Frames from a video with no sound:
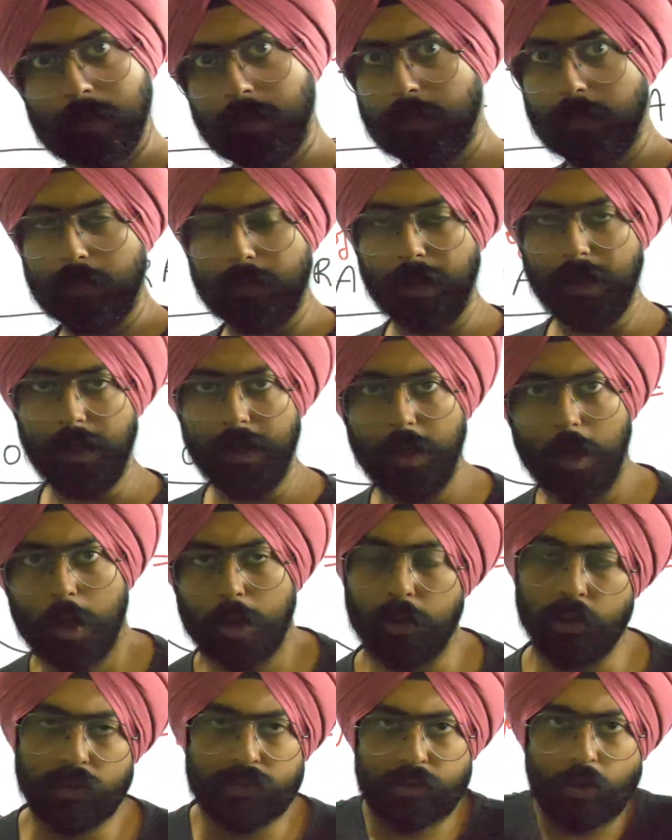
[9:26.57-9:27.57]
Yeah,
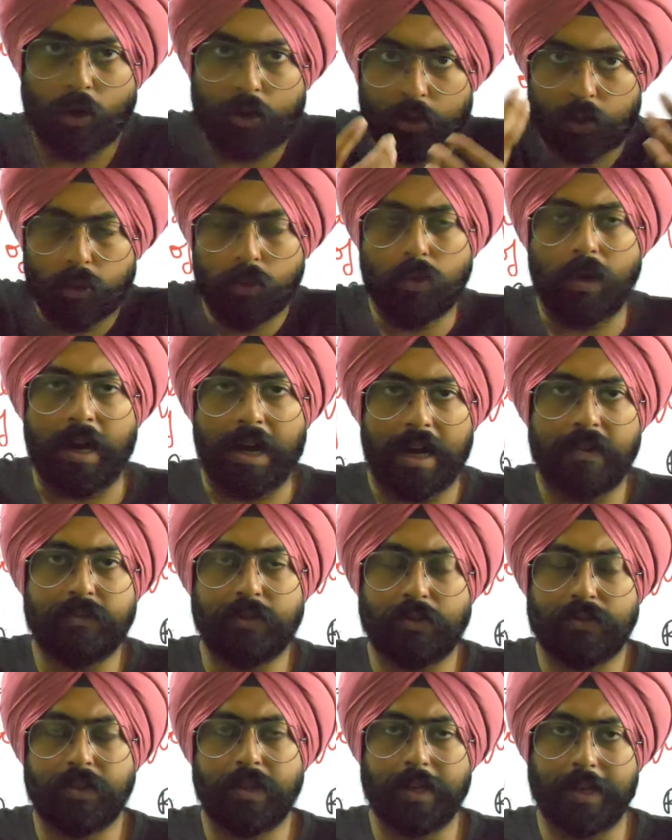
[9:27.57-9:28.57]
you've got two halves
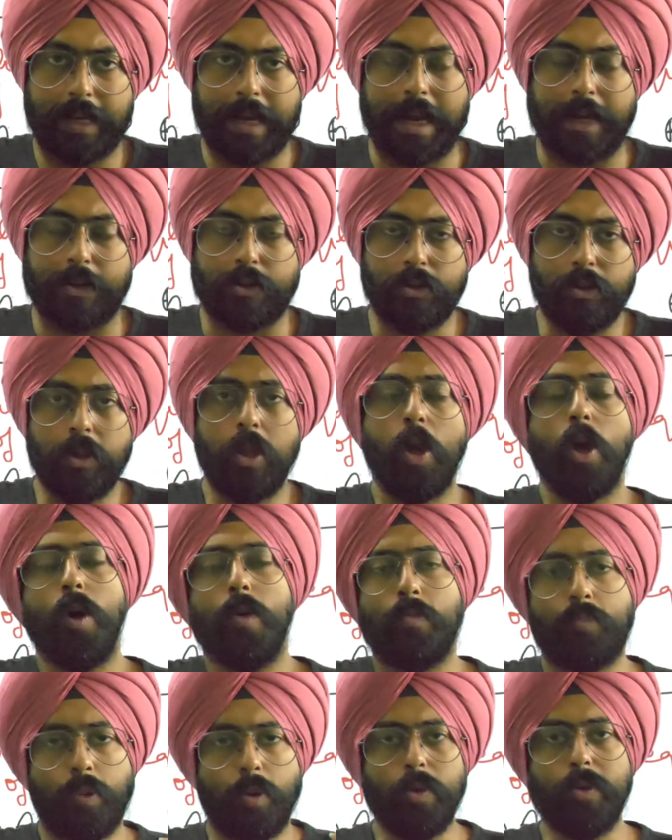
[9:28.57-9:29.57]
of the reaction.
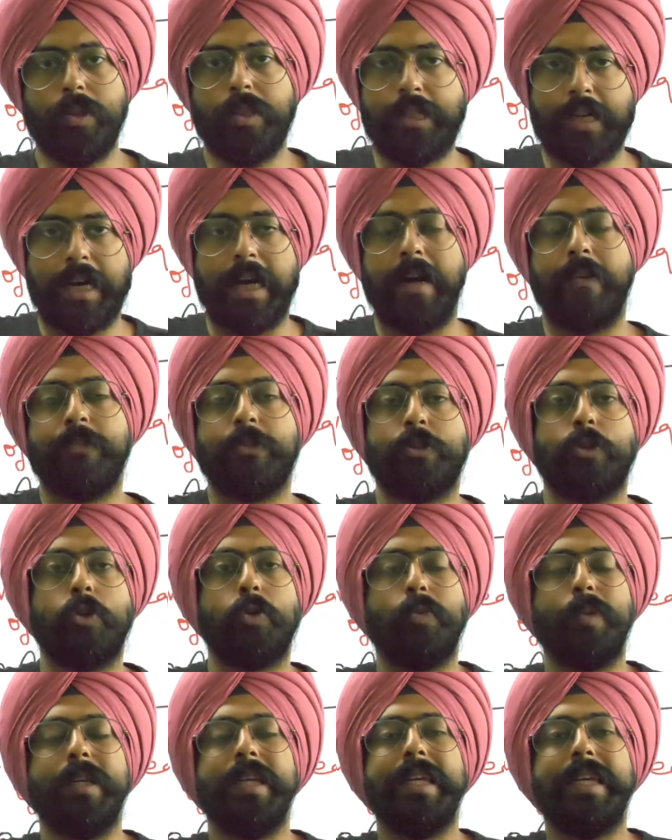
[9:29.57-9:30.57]
Both the halves
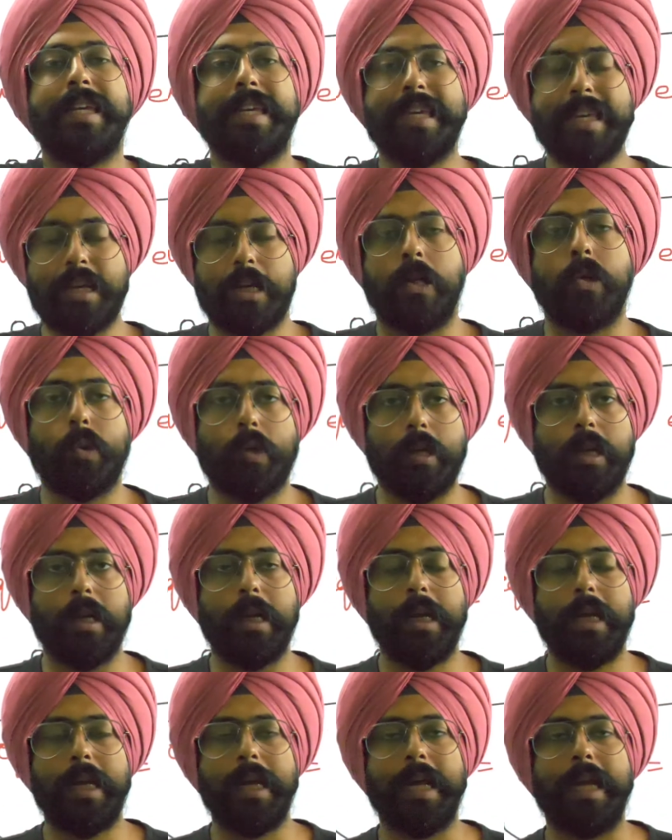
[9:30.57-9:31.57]
should be
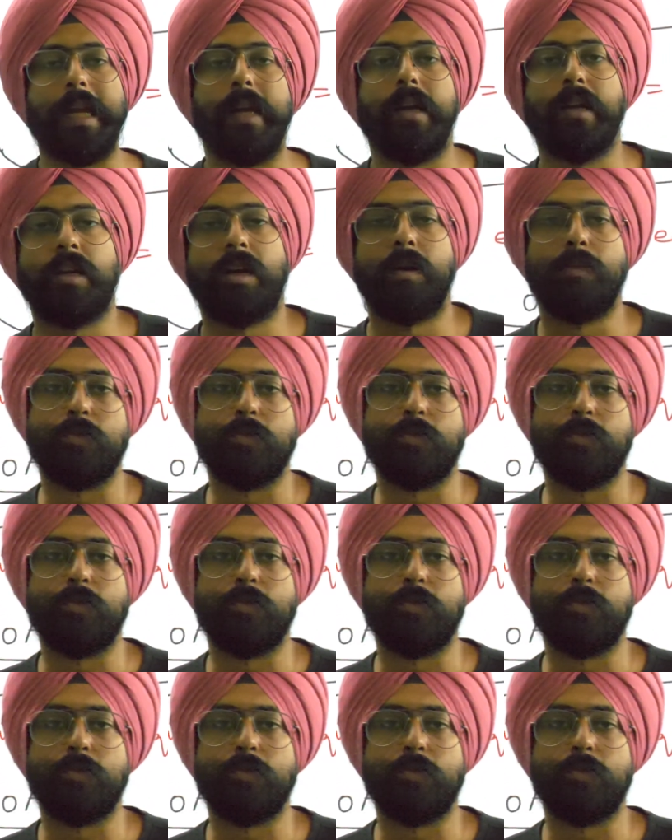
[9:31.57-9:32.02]
equal in terms